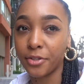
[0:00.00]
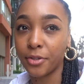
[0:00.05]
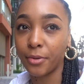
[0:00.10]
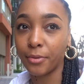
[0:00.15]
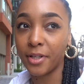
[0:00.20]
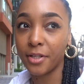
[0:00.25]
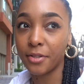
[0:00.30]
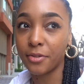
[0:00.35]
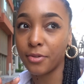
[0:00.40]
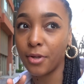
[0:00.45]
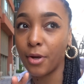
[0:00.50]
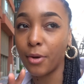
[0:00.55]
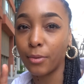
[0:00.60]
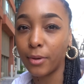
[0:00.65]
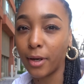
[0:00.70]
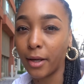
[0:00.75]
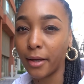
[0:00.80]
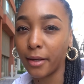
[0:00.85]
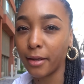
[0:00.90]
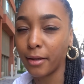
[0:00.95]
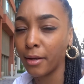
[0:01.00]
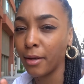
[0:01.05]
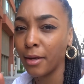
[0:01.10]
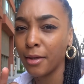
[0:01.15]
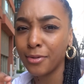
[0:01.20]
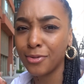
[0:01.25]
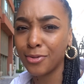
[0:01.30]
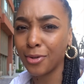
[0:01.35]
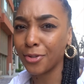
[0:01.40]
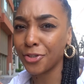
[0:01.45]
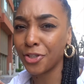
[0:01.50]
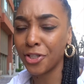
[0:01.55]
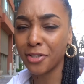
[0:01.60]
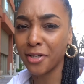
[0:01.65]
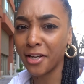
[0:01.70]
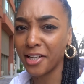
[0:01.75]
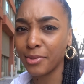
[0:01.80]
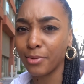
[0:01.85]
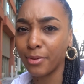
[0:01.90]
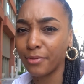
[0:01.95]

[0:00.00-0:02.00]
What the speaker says: so there's no like dodginess